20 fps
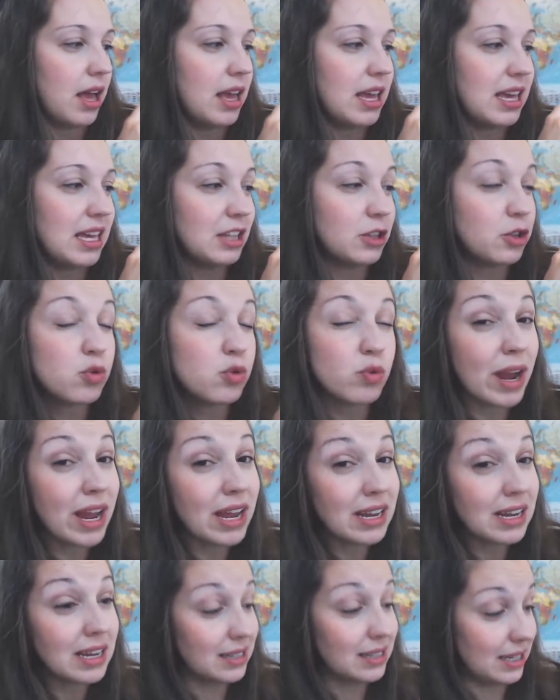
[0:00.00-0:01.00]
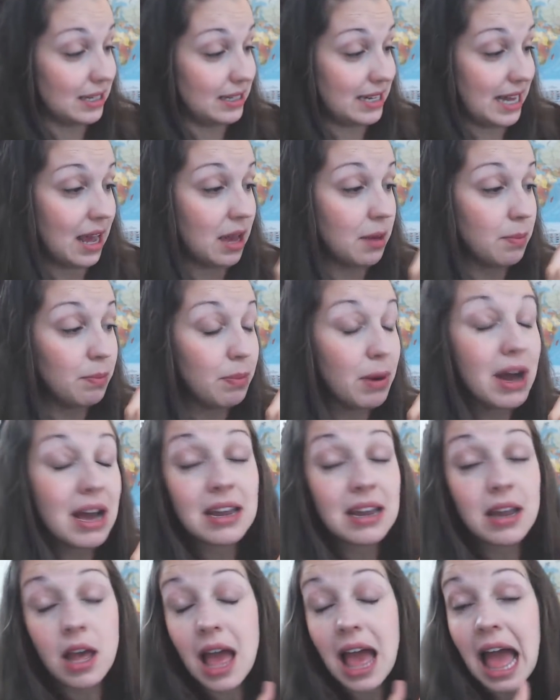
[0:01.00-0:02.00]
It's raining today, but
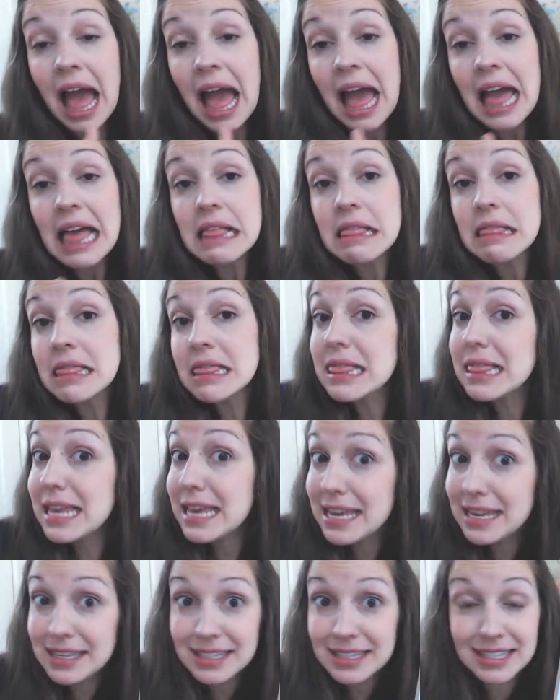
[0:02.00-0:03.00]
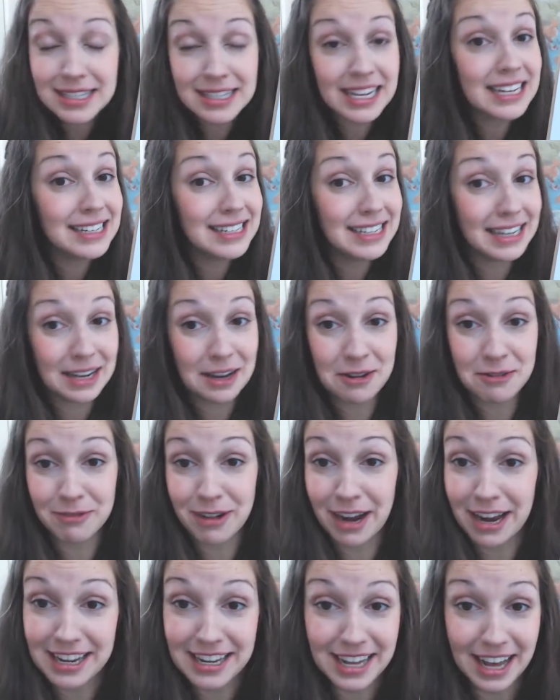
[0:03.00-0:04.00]
at least it didn't
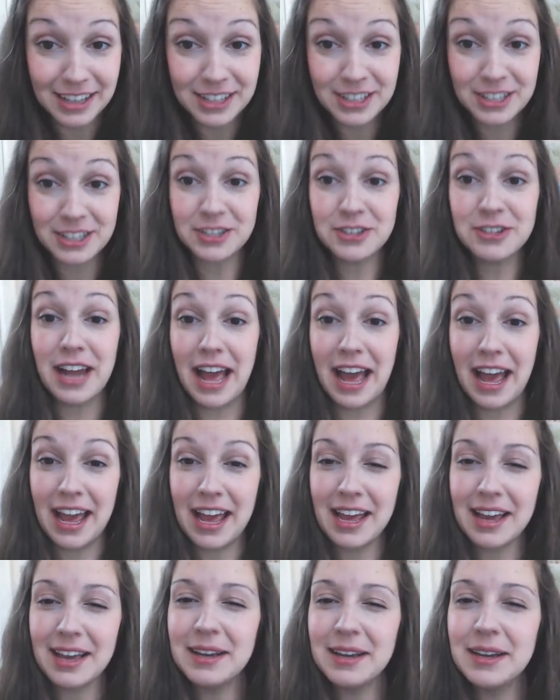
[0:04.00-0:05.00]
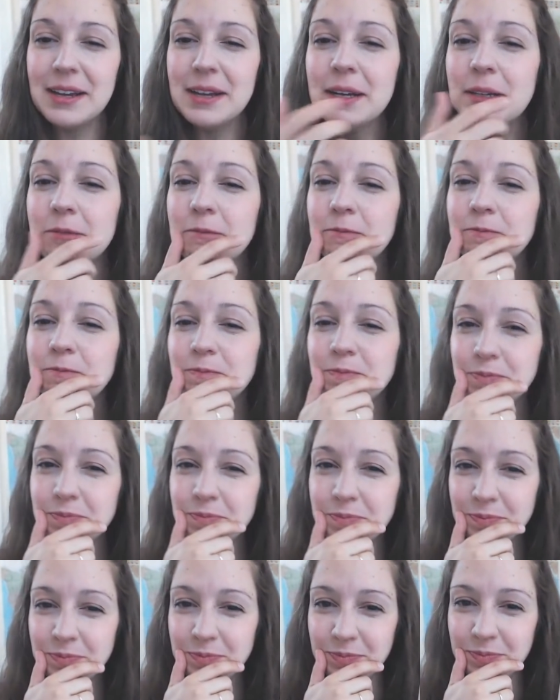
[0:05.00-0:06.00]
rain yesterday.
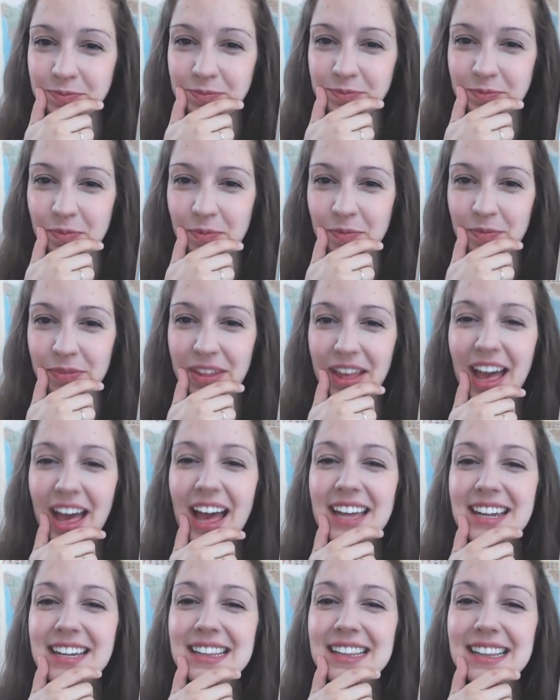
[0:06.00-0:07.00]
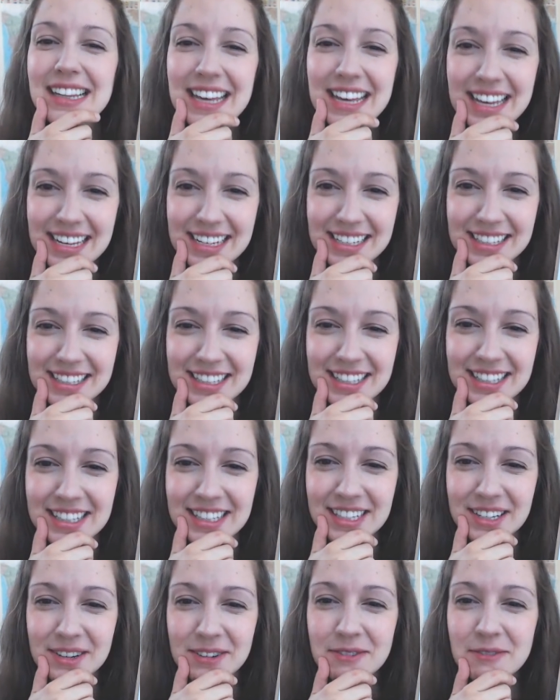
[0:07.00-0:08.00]
At
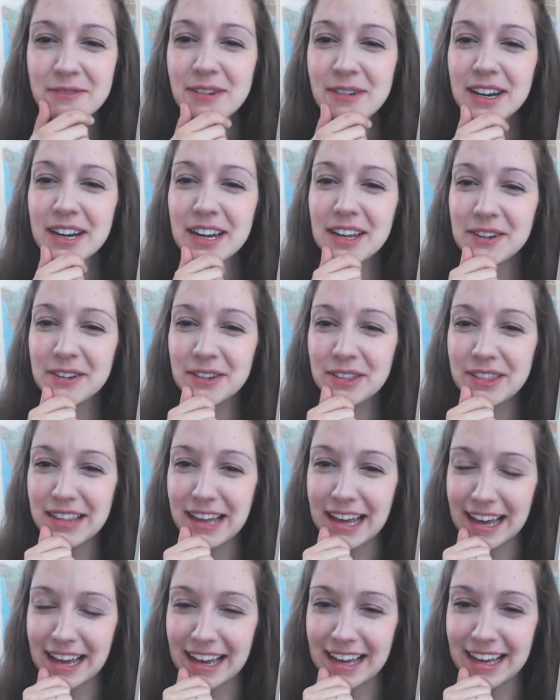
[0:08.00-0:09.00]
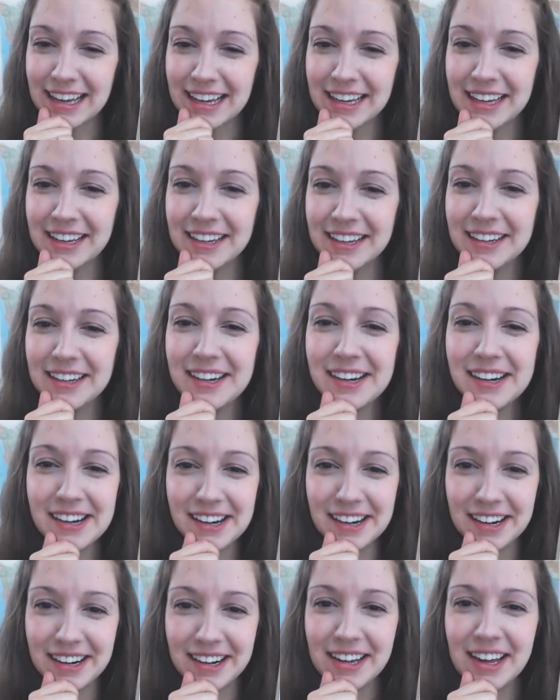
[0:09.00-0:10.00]
least. What do you think?
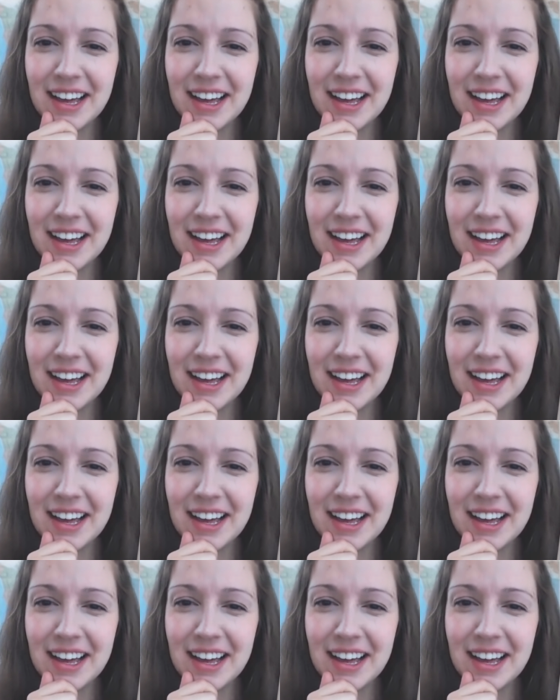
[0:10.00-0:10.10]
Kind